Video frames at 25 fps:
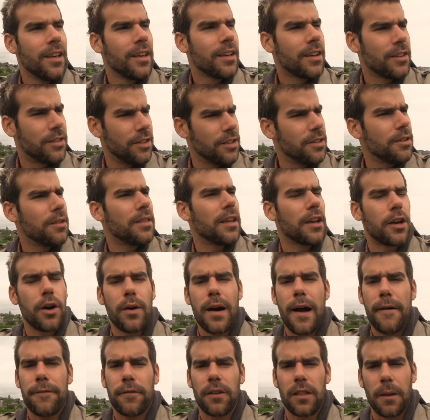Because you know they
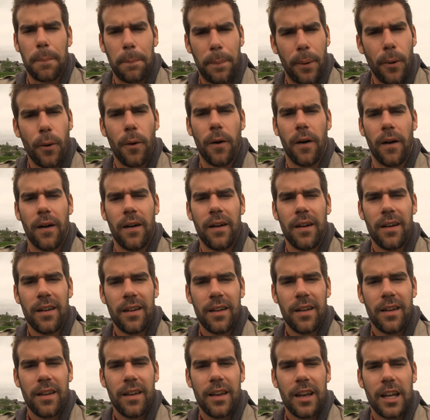go after the poor
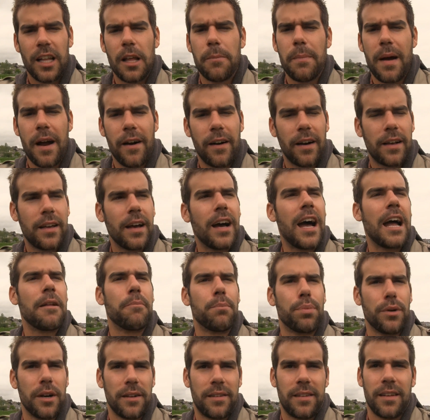in America
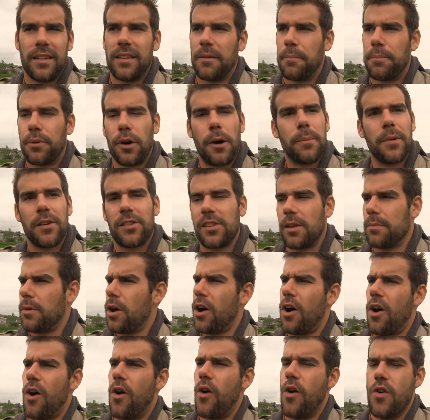and Britain and promise them,
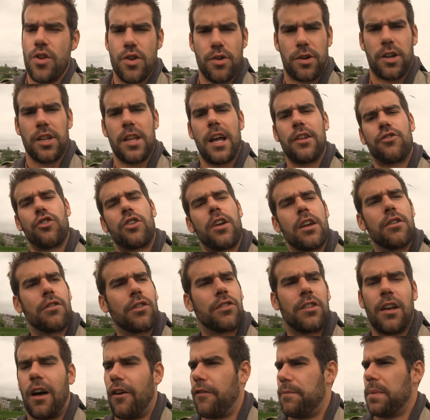oh, you can educate
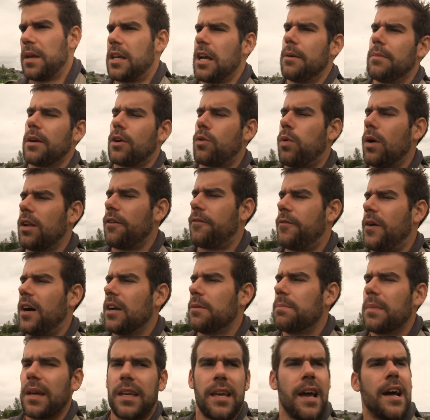yourself, become a
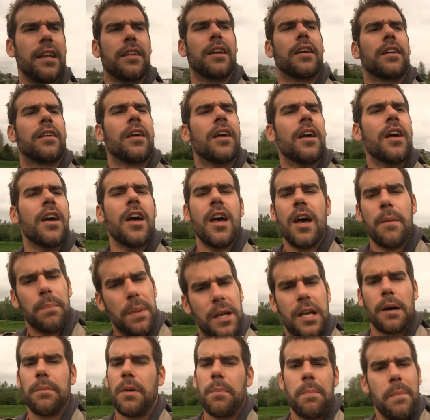qualified mechanic,
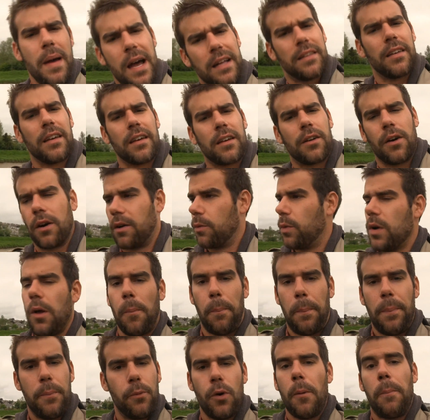become a medic, or
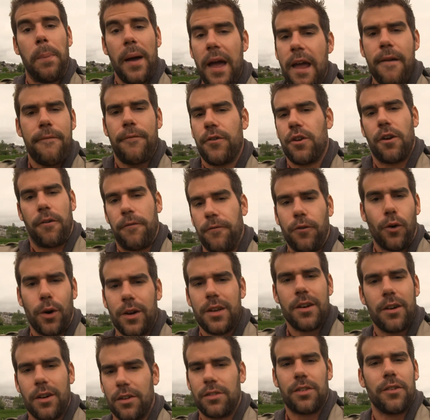we'll pay for your
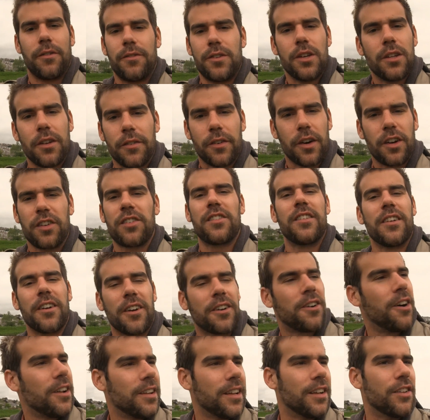4 years of university or
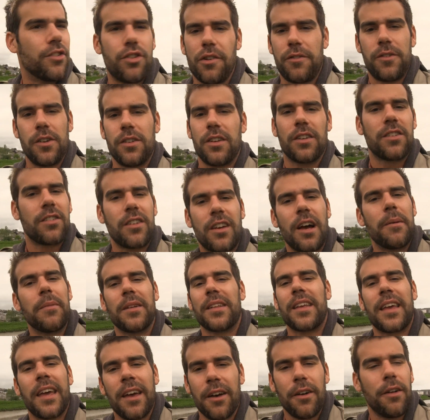college if you just come
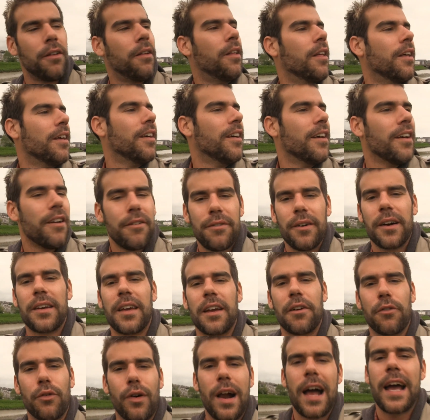and kill
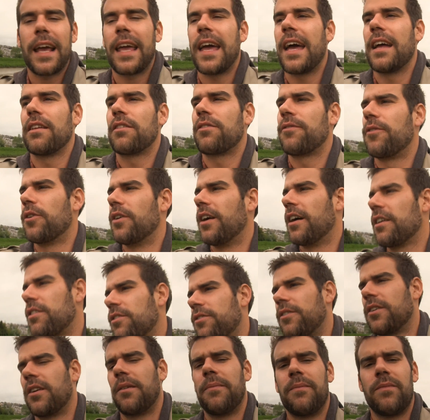fucking ragheads for us
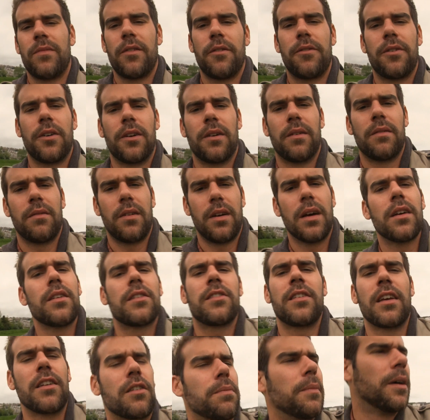for
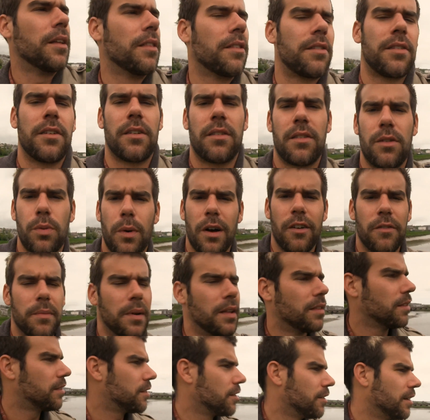6 months or 12
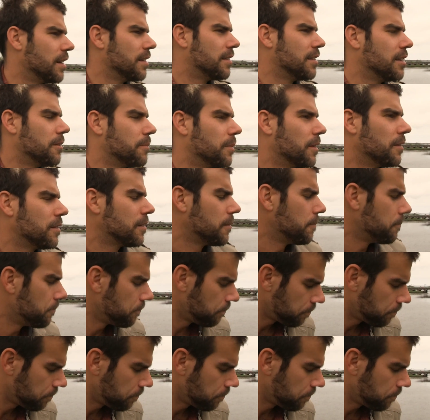months or 18 months.